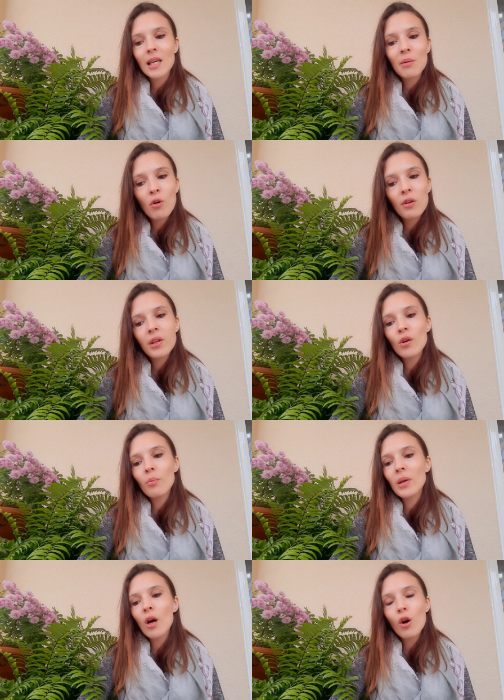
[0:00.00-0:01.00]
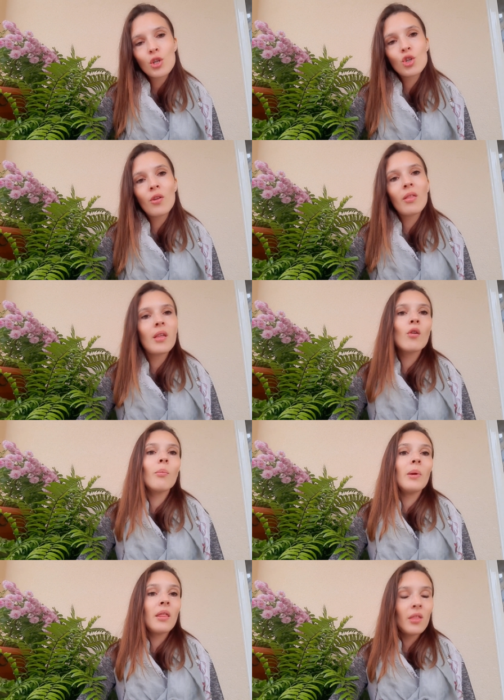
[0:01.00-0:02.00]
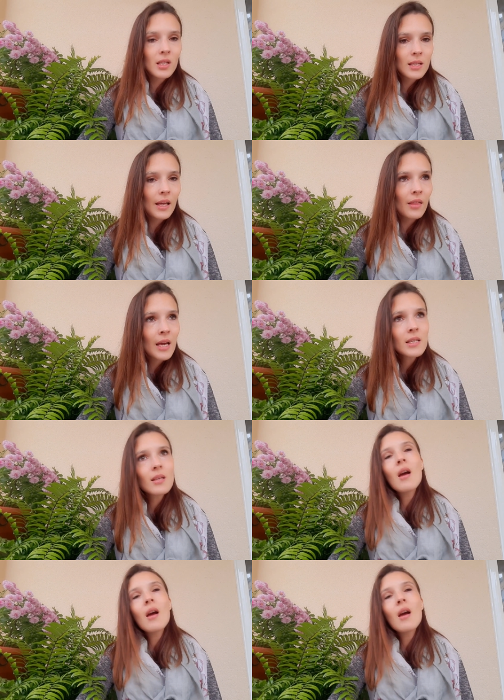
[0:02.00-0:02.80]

chemotherapy, oxygen therapy, and things like this.